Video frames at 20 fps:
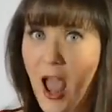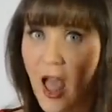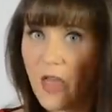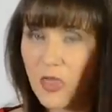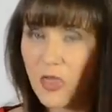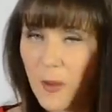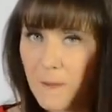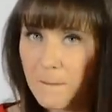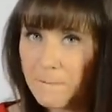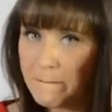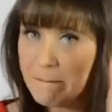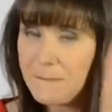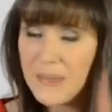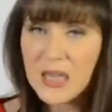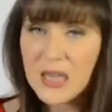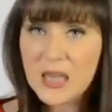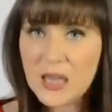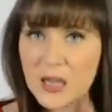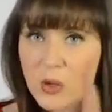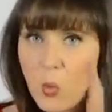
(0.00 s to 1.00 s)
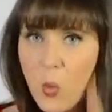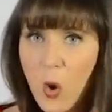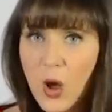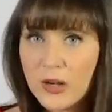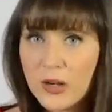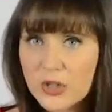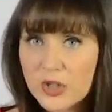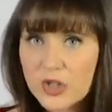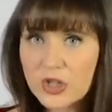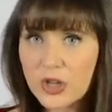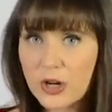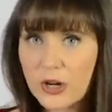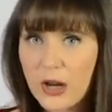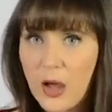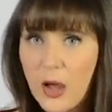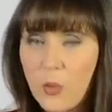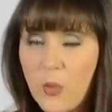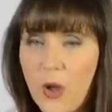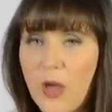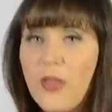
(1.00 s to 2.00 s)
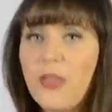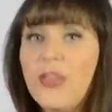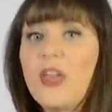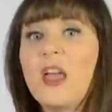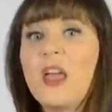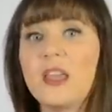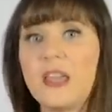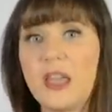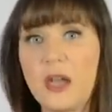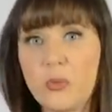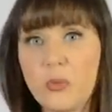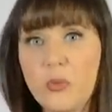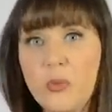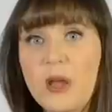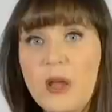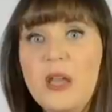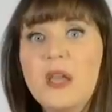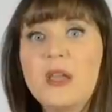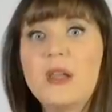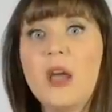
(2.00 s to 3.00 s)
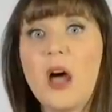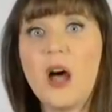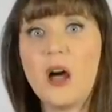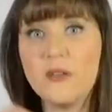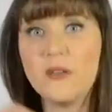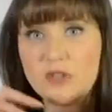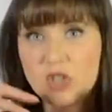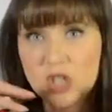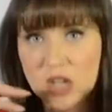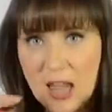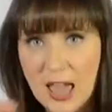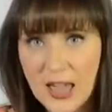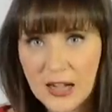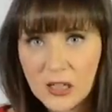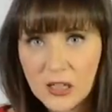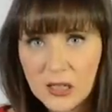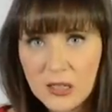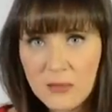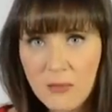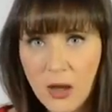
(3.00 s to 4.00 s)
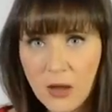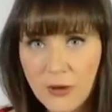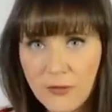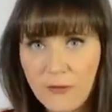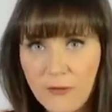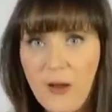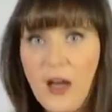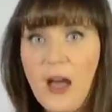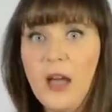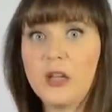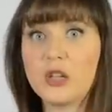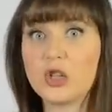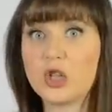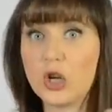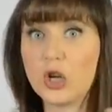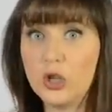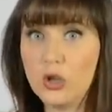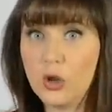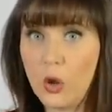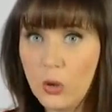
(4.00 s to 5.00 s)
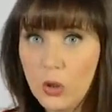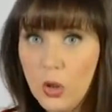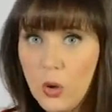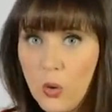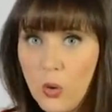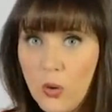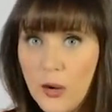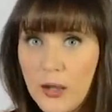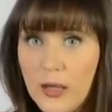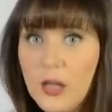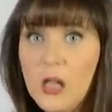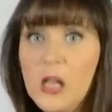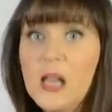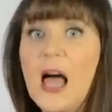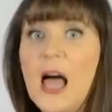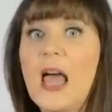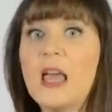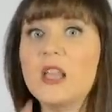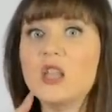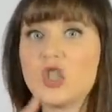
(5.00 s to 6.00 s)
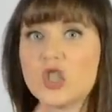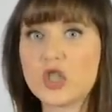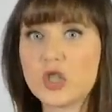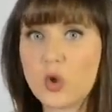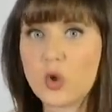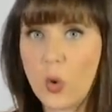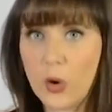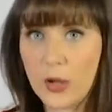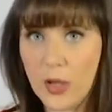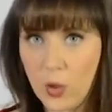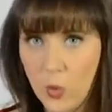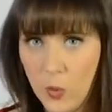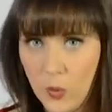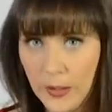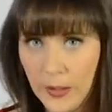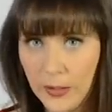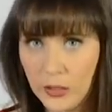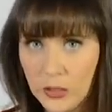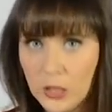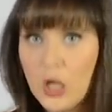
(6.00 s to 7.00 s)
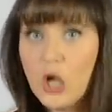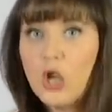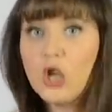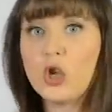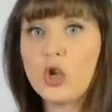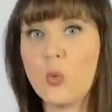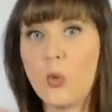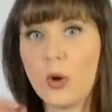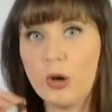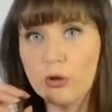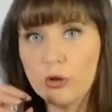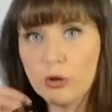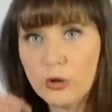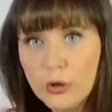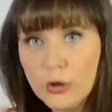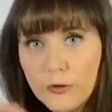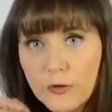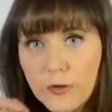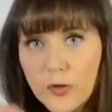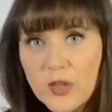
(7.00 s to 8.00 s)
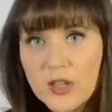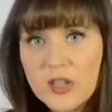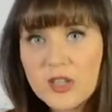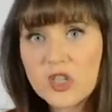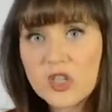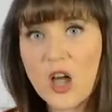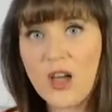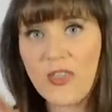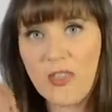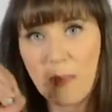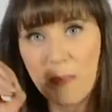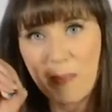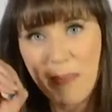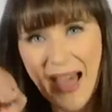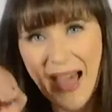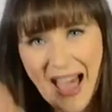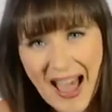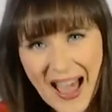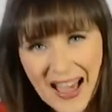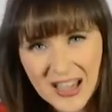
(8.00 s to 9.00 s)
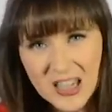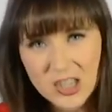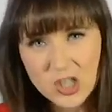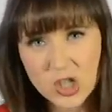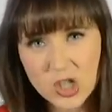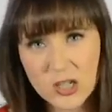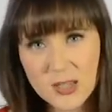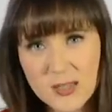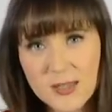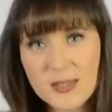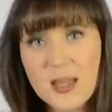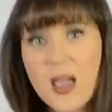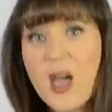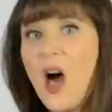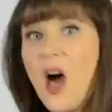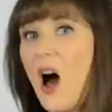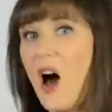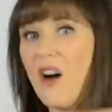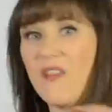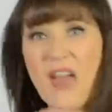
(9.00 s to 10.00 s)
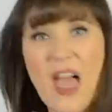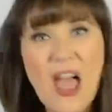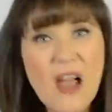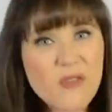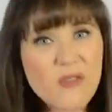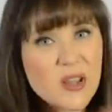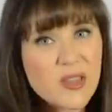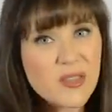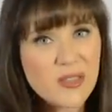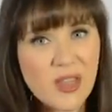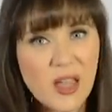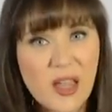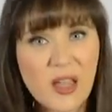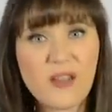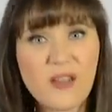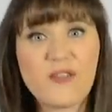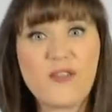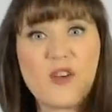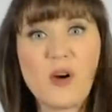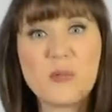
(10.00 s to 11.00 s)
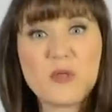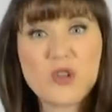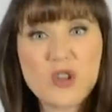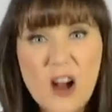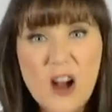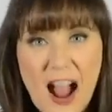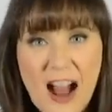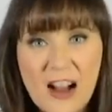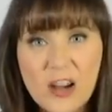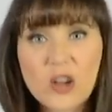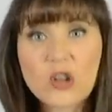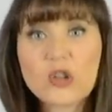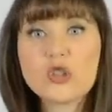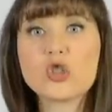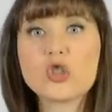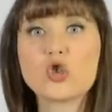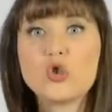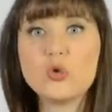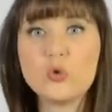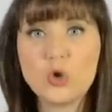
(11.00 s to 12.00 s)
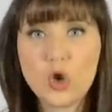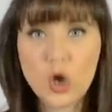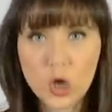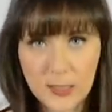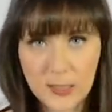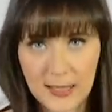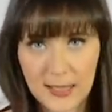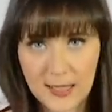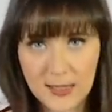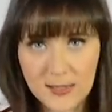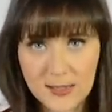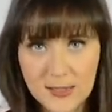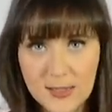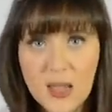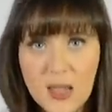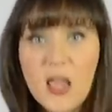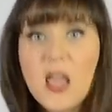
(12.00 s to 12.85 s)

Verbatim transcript: the big one to start out with get rid of genetically modified canola oil and soya oil. You want to look for this on the packages of everything from crackers to cookies.